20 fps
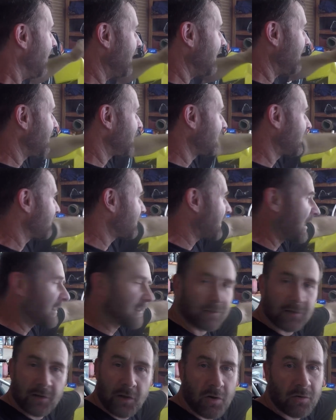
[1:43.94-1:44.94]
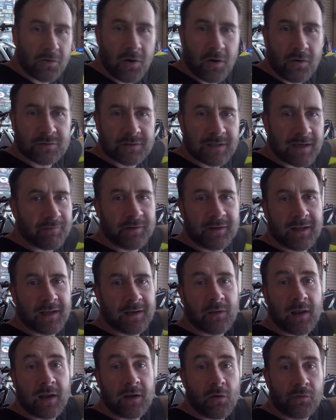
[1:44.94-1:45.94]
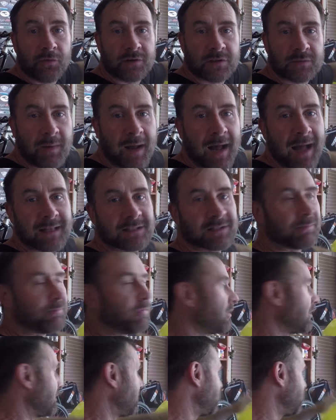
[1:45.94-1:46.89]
And they've got the logos, everything. They know the spots to put